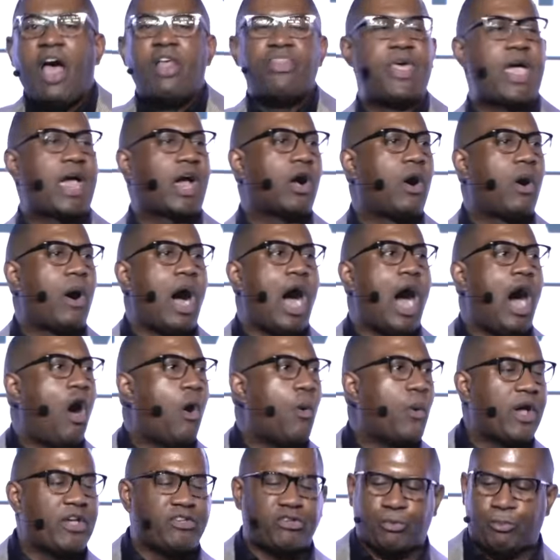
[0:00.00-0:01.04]
There will
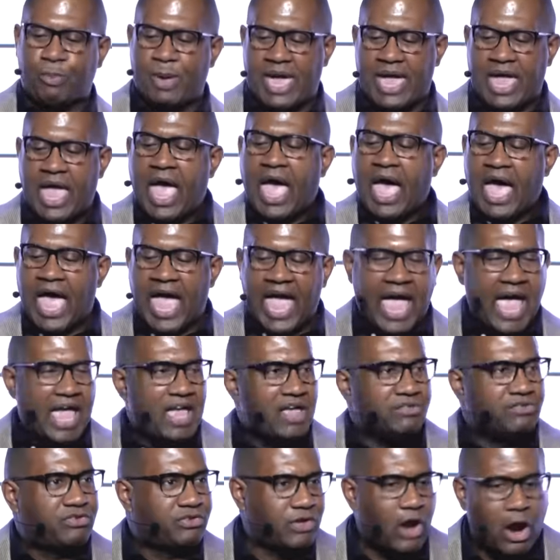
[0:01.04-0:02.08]
always be
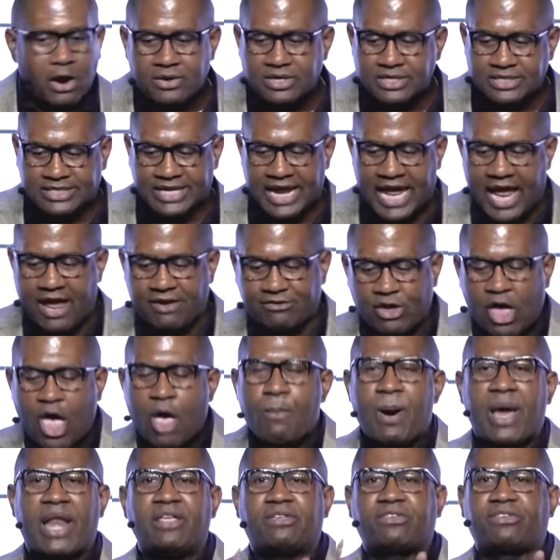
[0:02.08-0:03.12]
uncertainties.
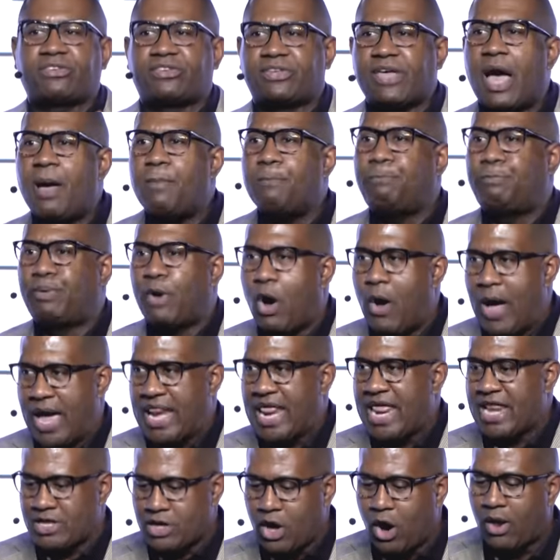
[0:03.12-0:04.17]
But at some
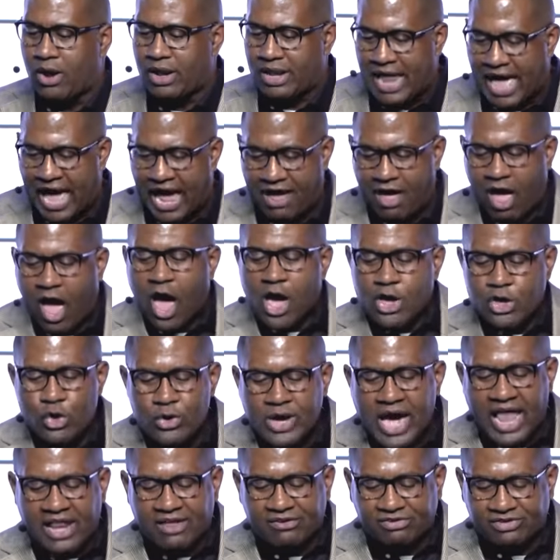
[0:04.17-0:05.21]
point in your life, you
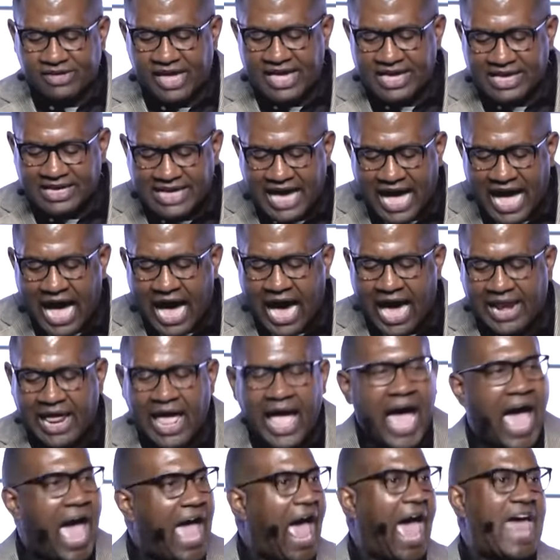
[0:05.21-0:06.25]
got to say, God,
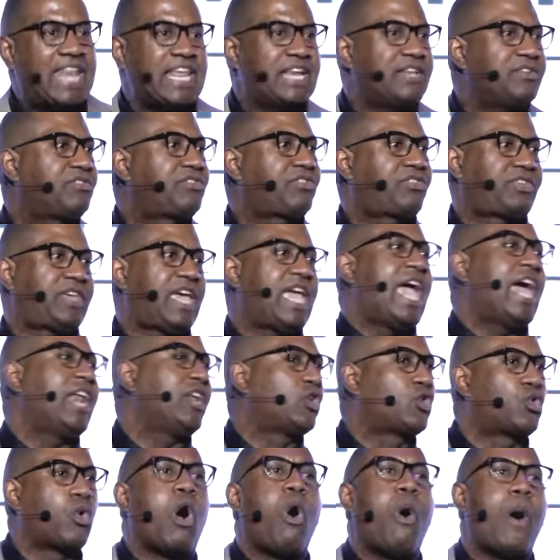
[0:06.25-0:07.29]
I didn't see
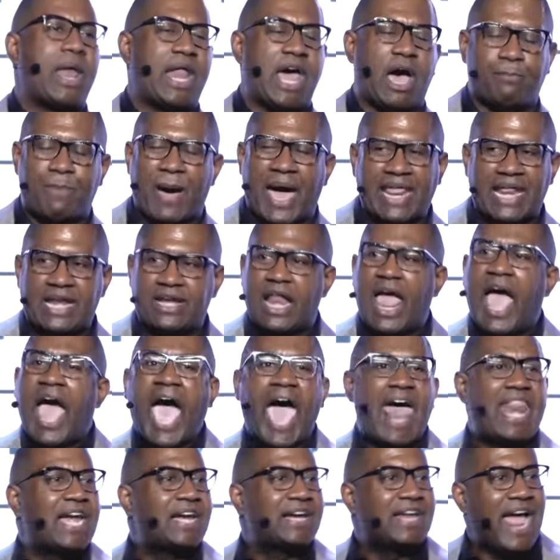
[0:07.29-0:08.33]
it growing up. I
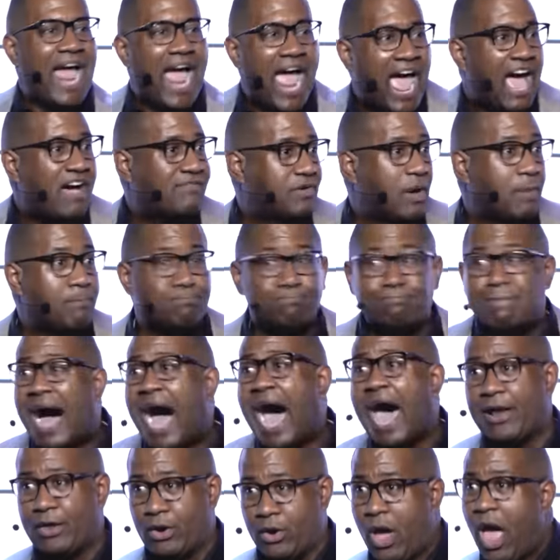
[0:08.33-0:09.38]
didn't have a
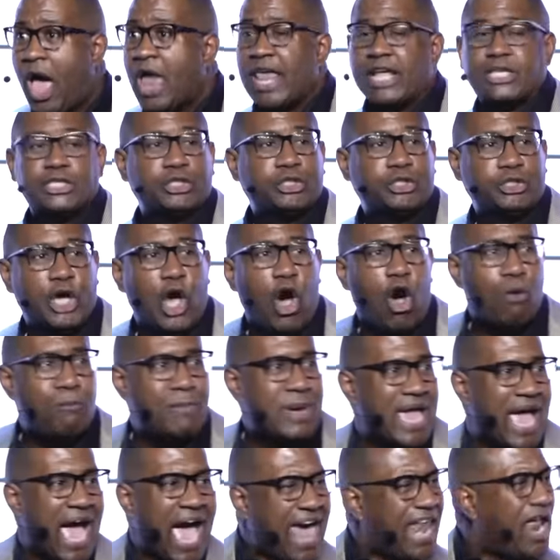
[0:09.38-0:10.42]
model that showed
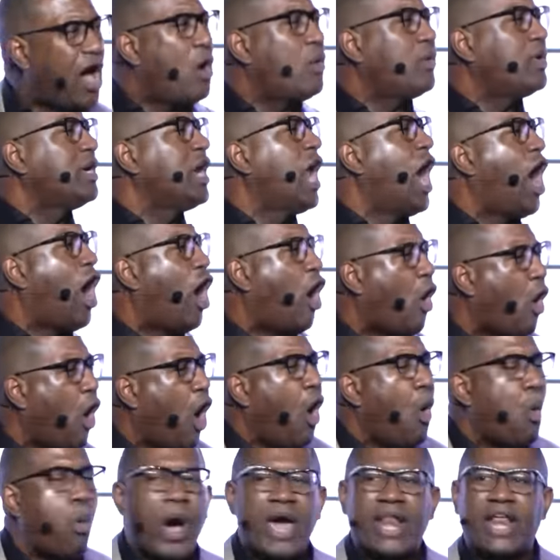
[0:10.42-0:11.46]
me. I don't
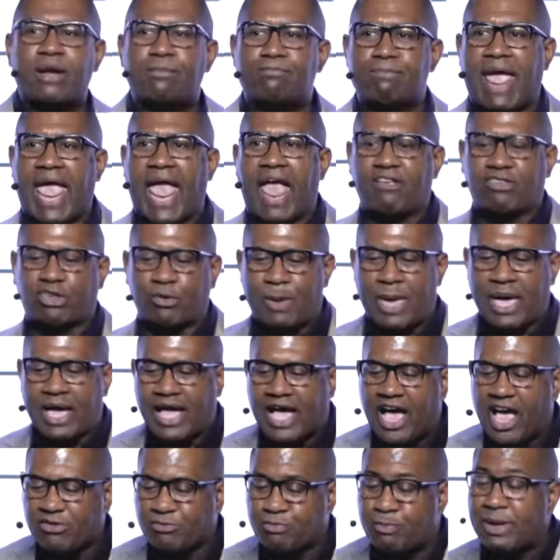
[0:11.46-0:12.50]
know what it means to be a
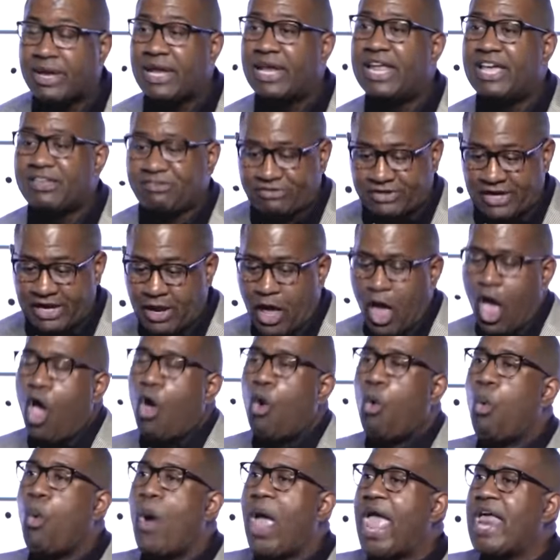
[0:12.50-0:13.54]
husband. But listen,
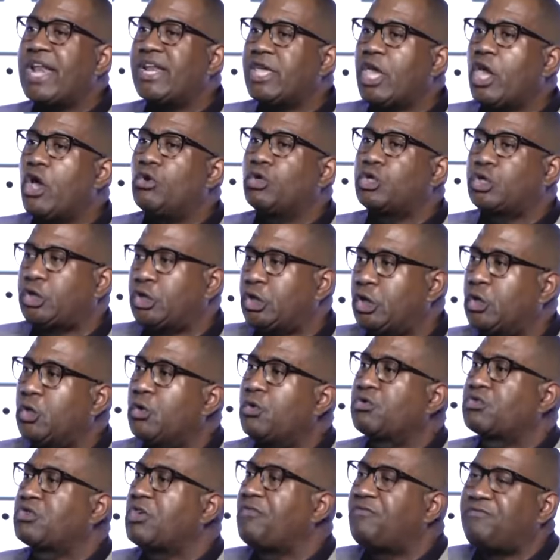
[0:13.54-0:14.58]
when you
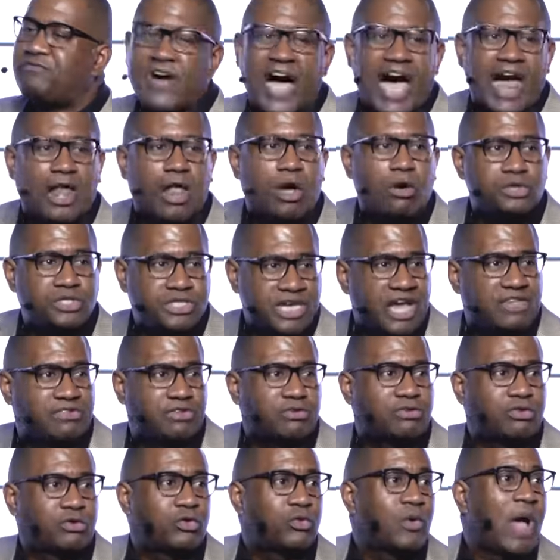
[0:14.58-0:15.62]
choose to follow
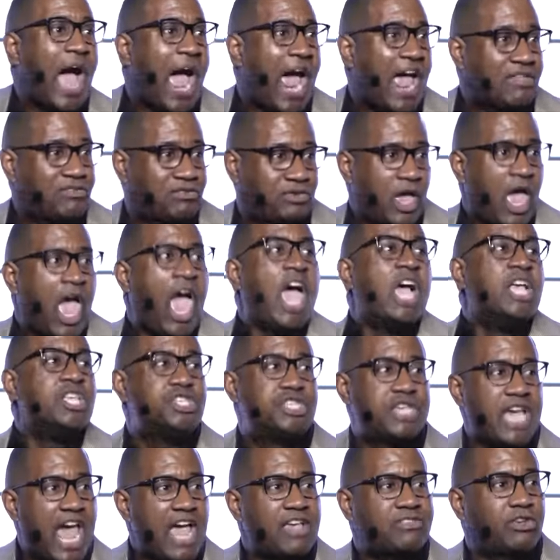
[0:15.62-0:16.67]
Jesus Christ,
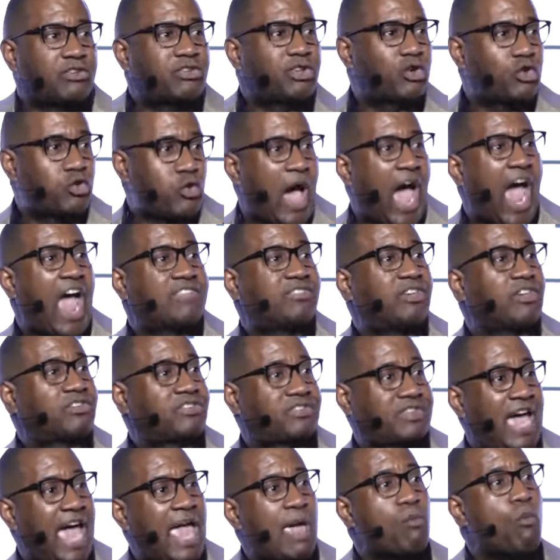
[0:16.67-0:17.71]
the
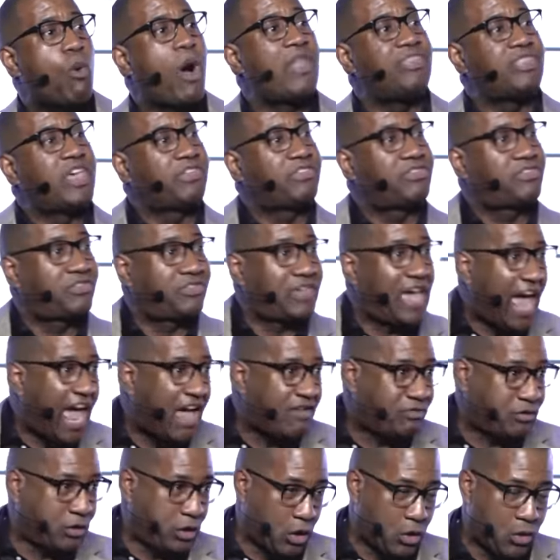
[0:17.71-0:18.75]
same one that
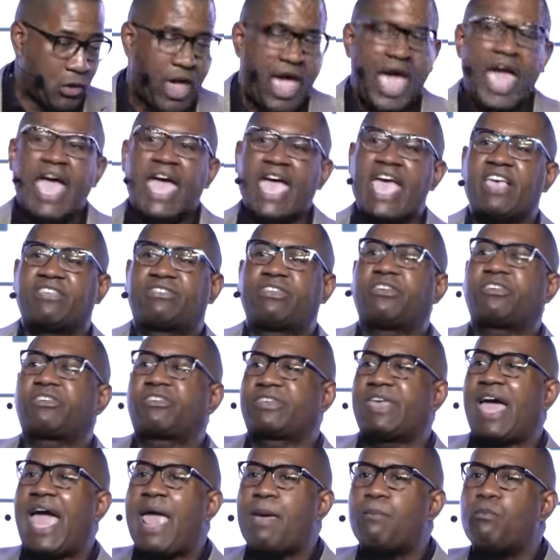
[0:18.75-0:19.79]
saved you, is the
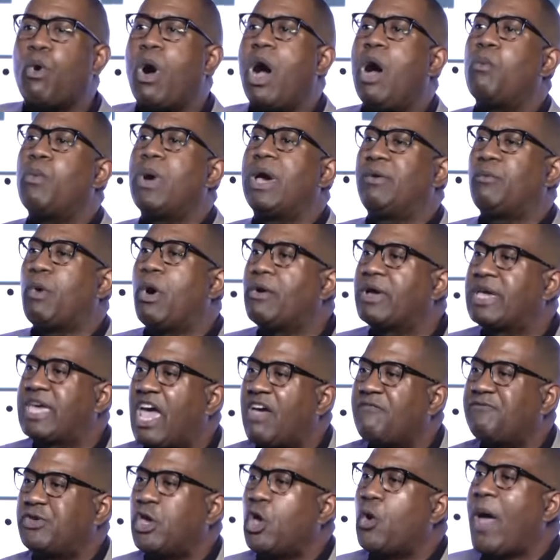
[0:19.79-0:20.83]
same one that will
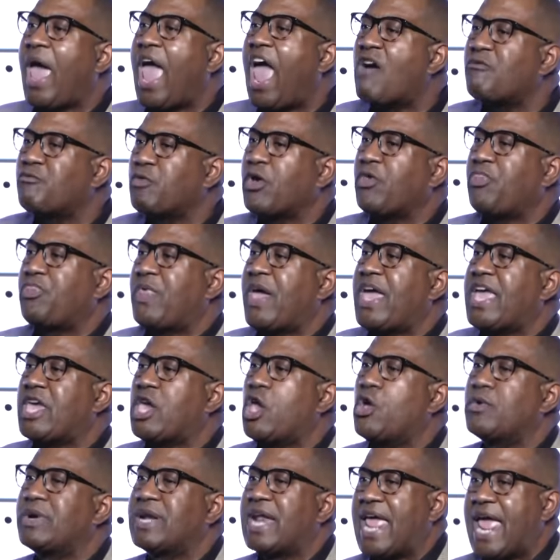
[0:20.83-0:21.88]
give you everything
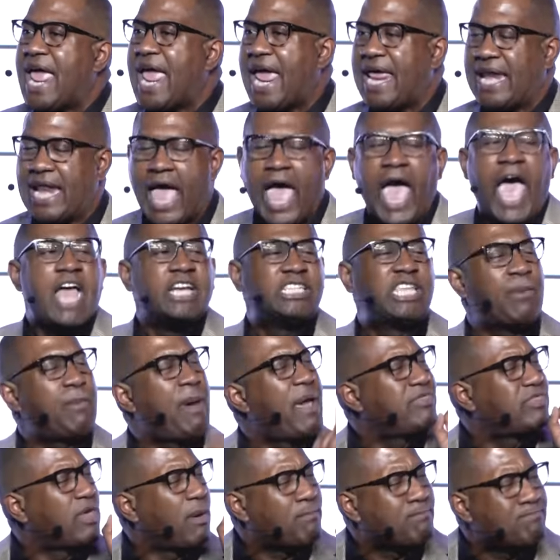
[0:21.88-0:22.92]
you need to
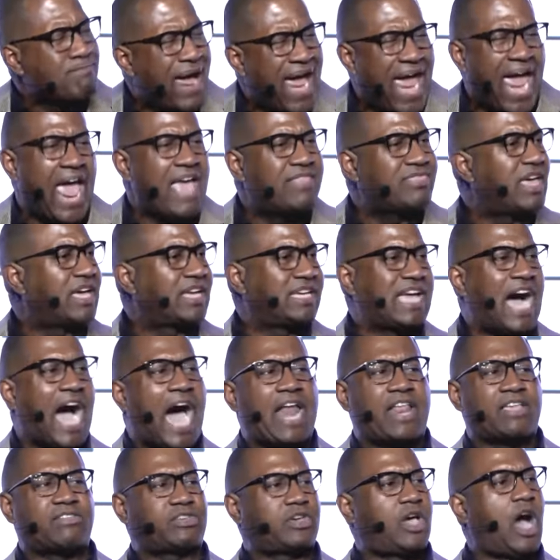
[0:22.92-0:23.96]
be the man that
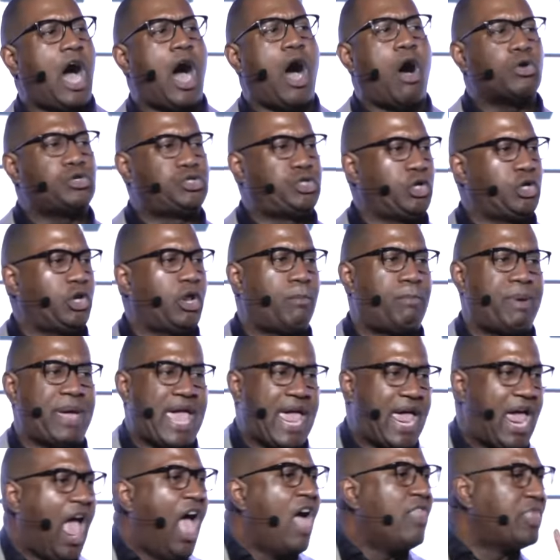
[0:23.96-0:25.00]
God has called you to
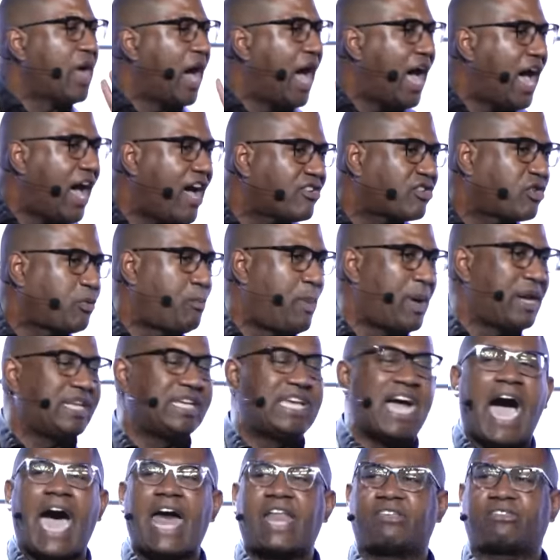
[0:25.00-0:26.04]
be, the husband
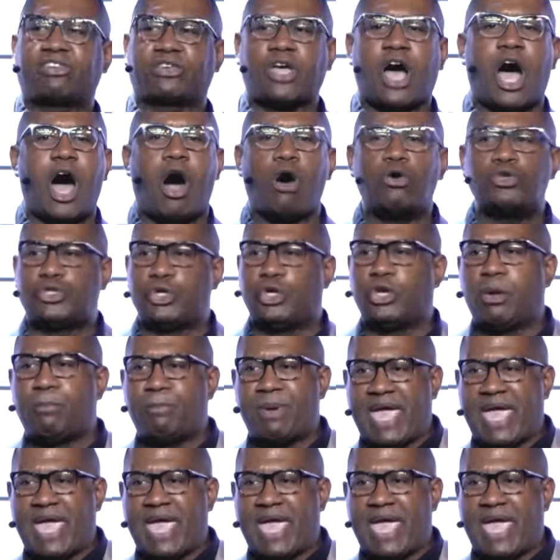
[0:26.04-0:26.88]
God has called you to